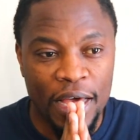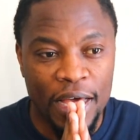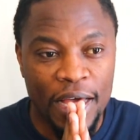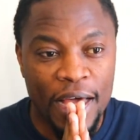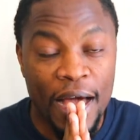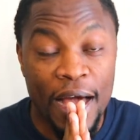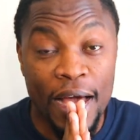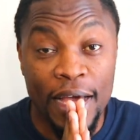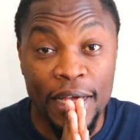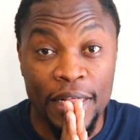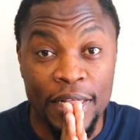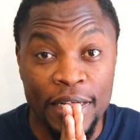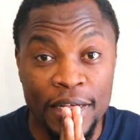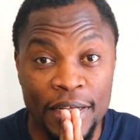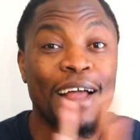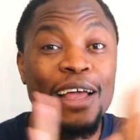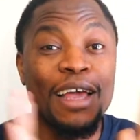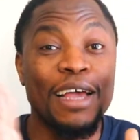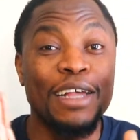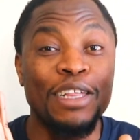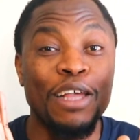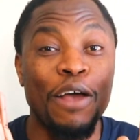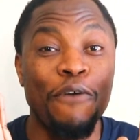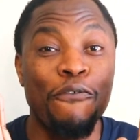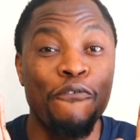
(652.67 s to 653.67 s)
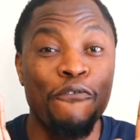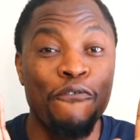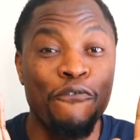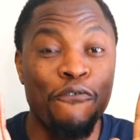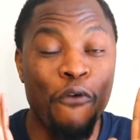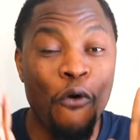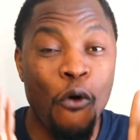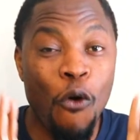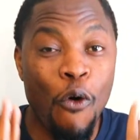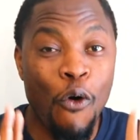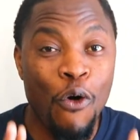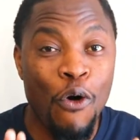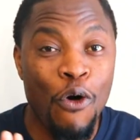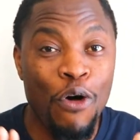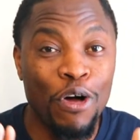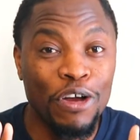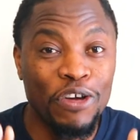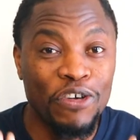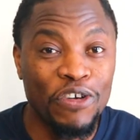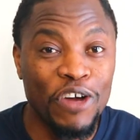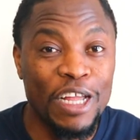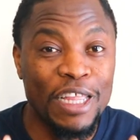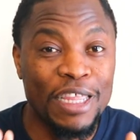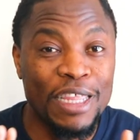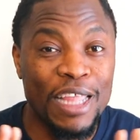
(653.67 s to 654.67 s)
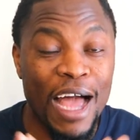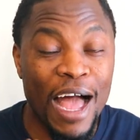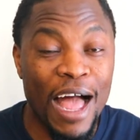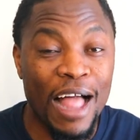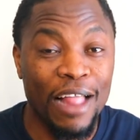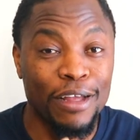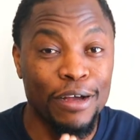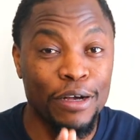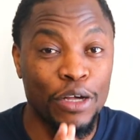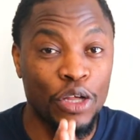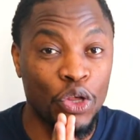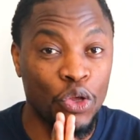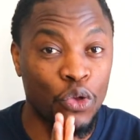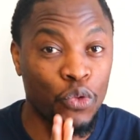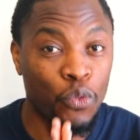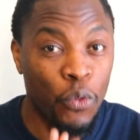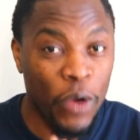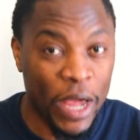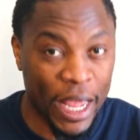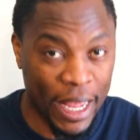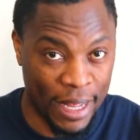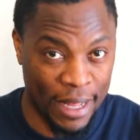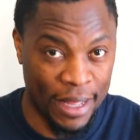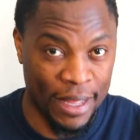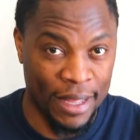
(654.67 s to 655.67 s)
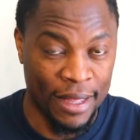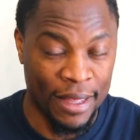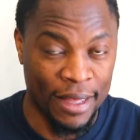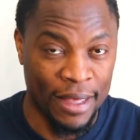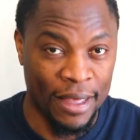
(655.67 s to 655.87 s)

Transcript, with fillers: Guys, that is a $400 swing.